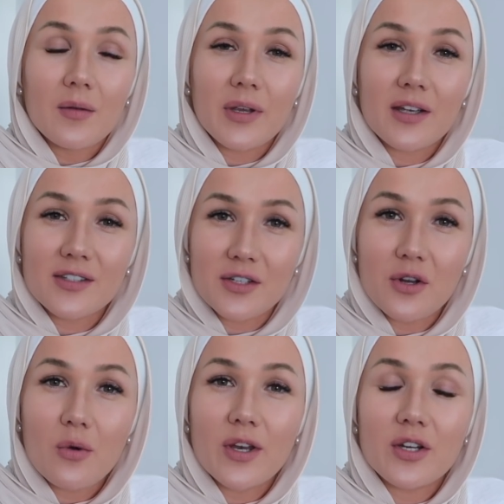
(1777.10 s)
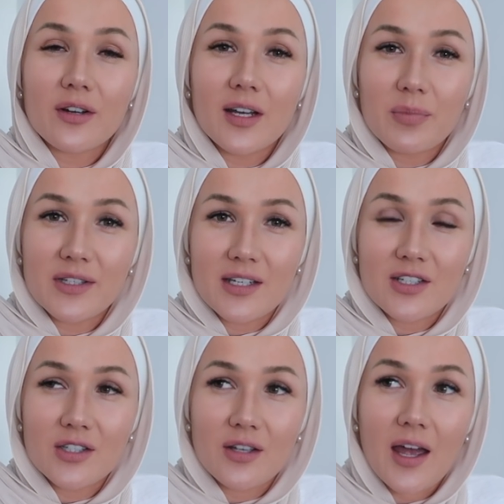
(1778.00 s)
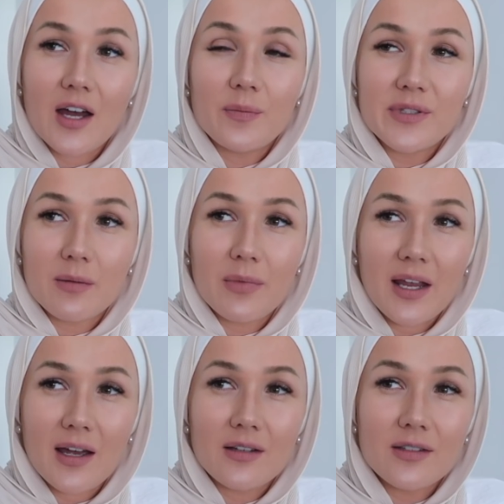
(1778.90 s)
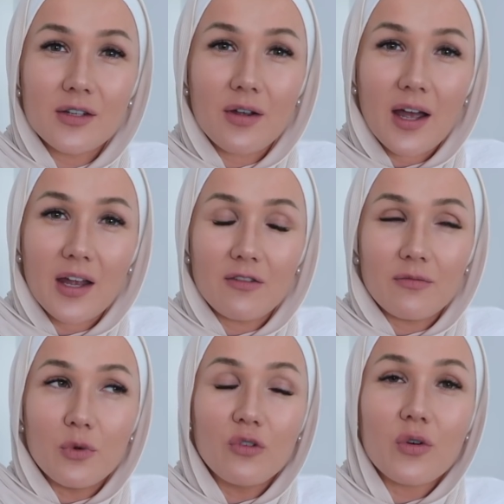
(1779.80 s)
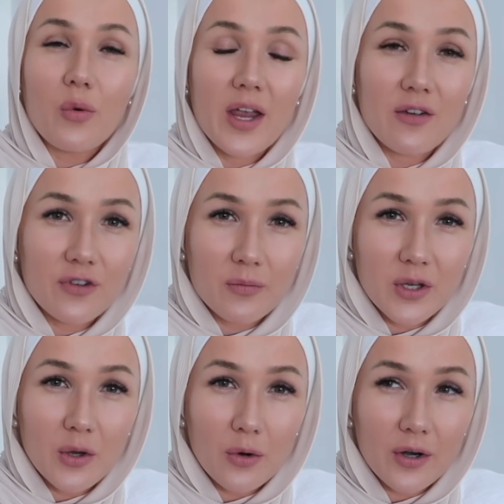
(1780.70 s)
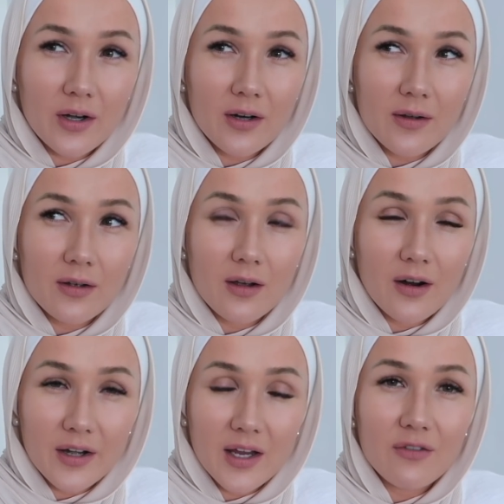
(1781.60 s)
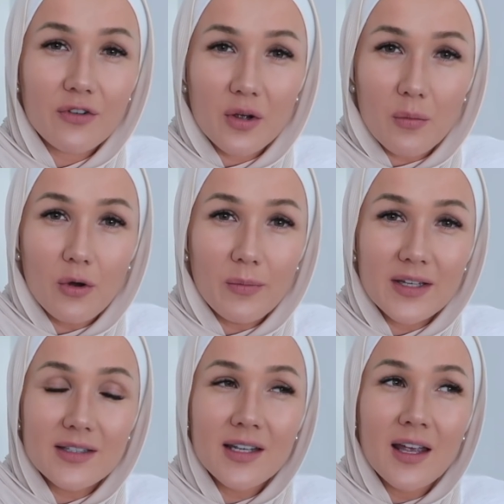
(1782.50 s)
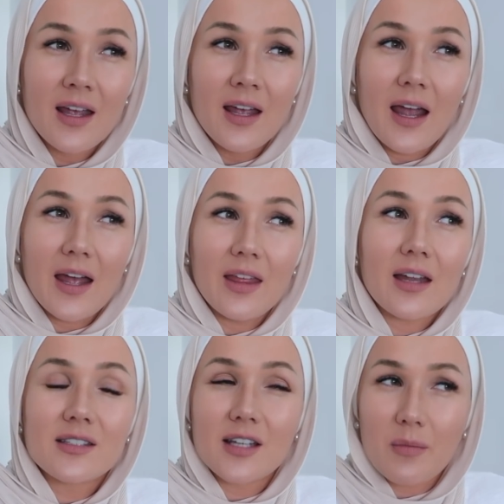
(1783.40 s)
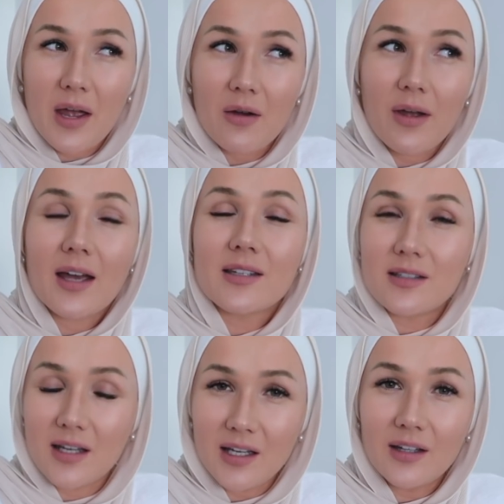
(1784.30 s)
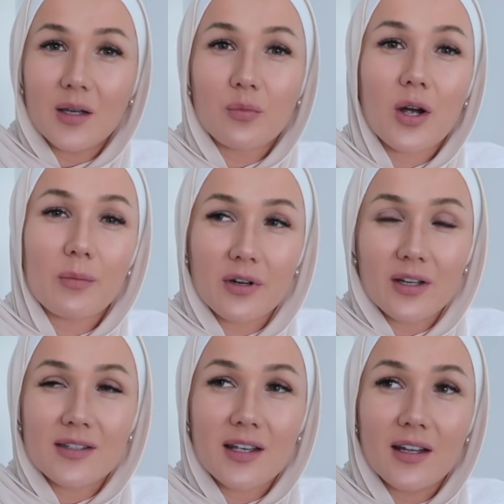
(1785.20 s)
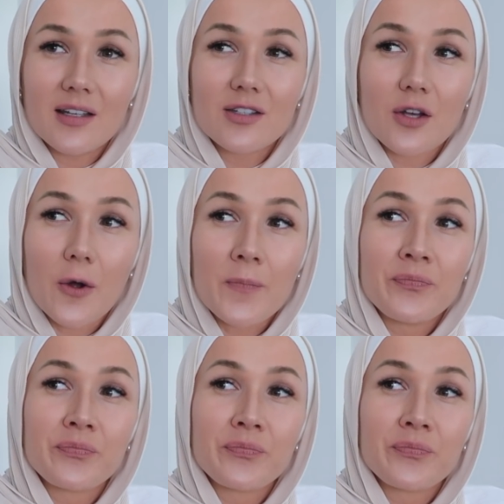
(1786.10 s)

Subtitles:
Because, you know, when you're in a position to help somebody else, you kind of move away from your heartache for a moment, and that somehow has healing properties in it. So